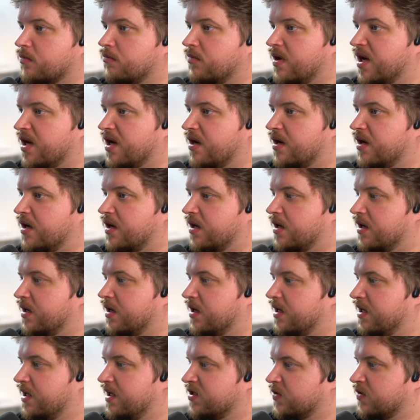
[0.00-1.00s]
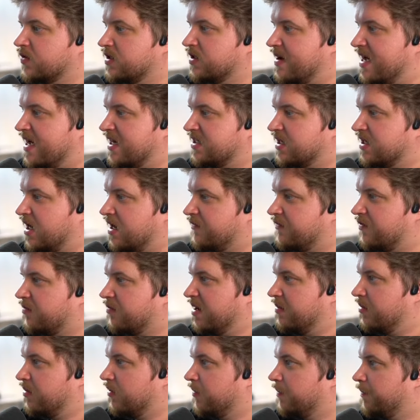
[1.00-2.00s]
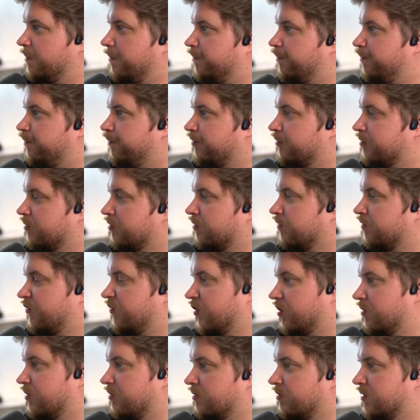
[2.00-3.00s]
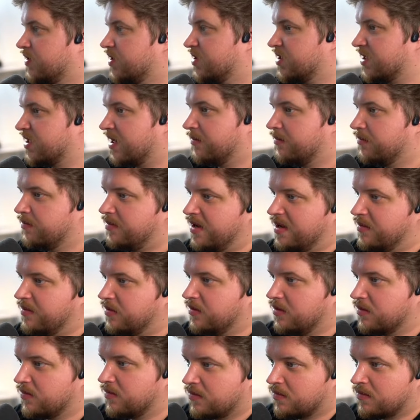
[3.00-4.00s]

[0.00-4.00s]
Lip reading: it's always a bad time for people, for some people.